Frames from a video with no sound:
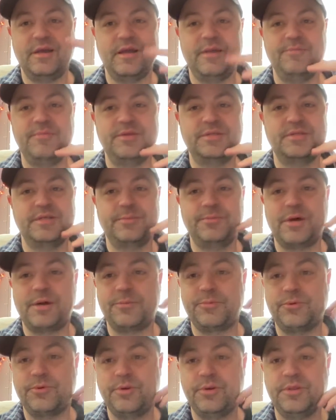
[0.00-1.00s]
I mix hip
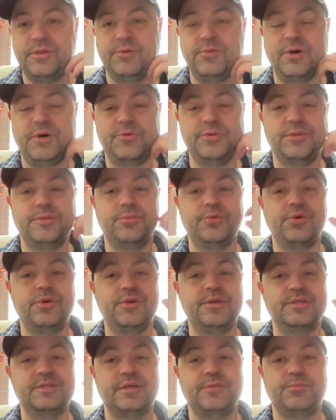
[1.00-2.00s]
hop really well with the board
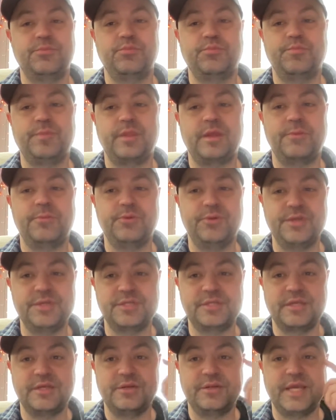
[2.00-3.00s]
because I'm I'm really
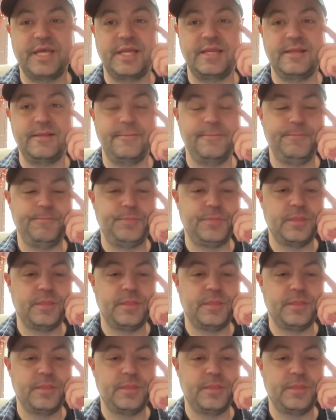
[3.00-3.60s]
skilled at it.